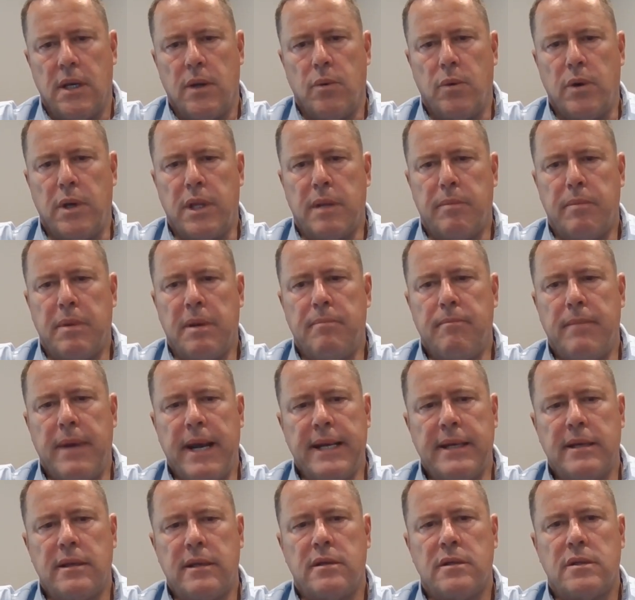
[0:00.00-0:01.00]
whether it be
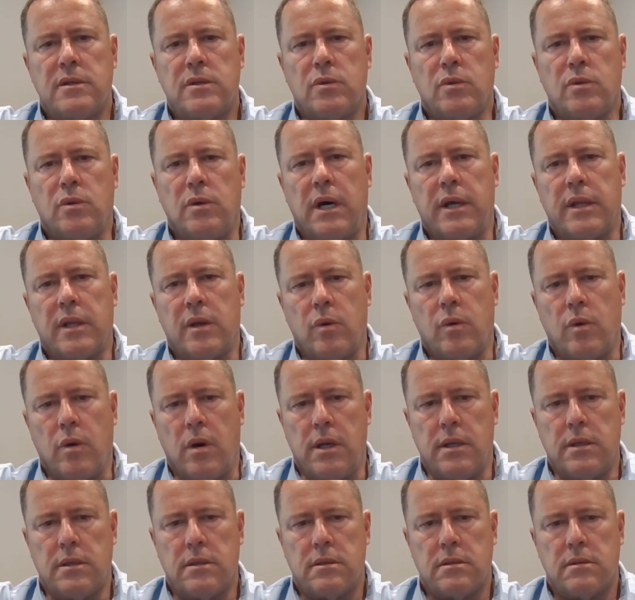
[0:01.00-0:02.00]
maintenance or
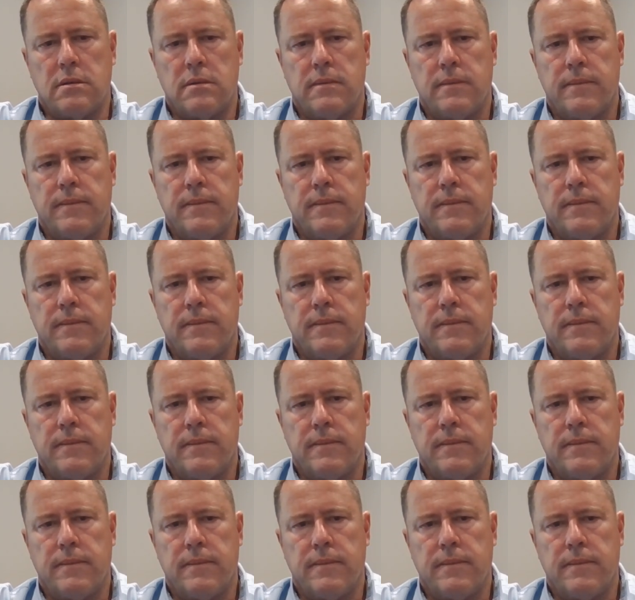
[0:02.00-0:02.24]
otherwise.